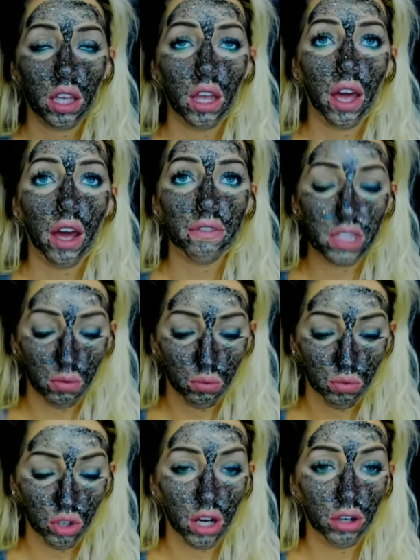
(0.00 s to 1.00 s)
Have some
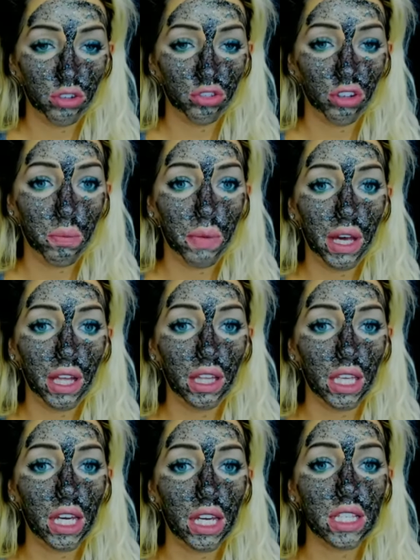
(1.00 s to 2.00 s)

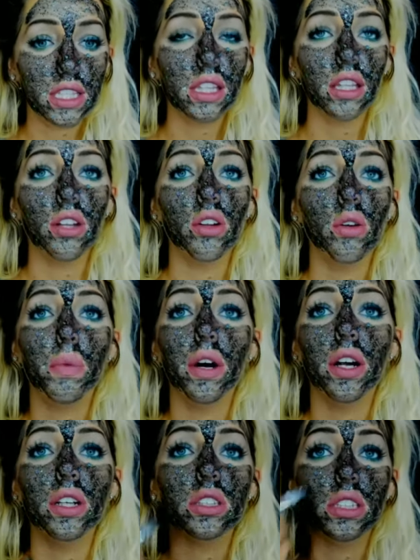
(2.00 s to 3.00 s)
rebellious little
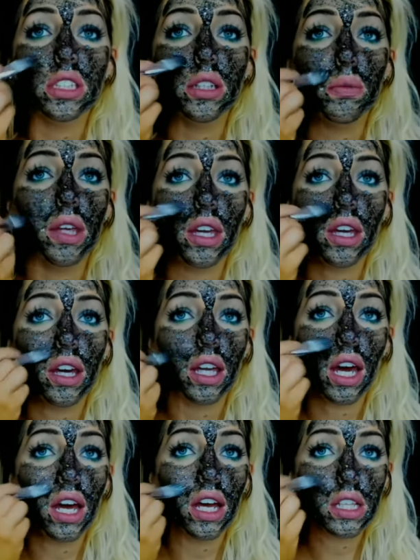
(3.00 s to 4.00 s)
parts to me, I
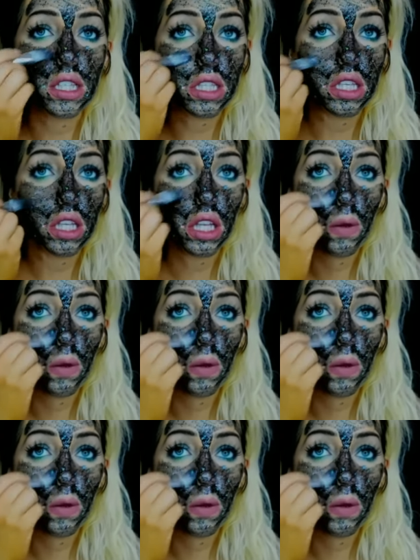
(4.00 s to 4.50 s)
guess.